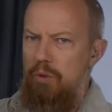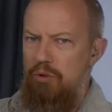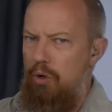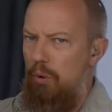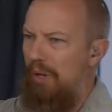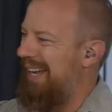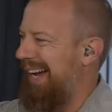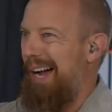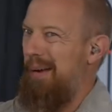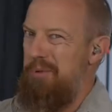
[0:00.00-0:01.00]
years old.
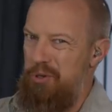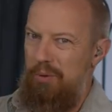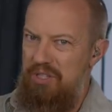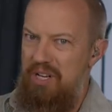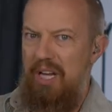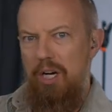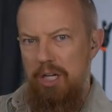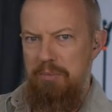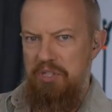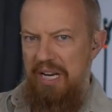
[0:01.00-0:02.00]
I'm sure it's not
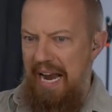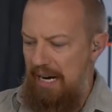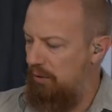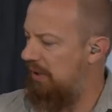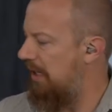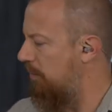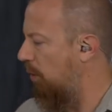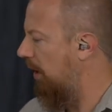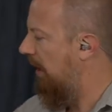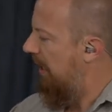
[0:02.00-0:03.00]
100% accurate
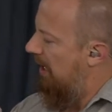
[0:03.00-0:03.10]
anymore,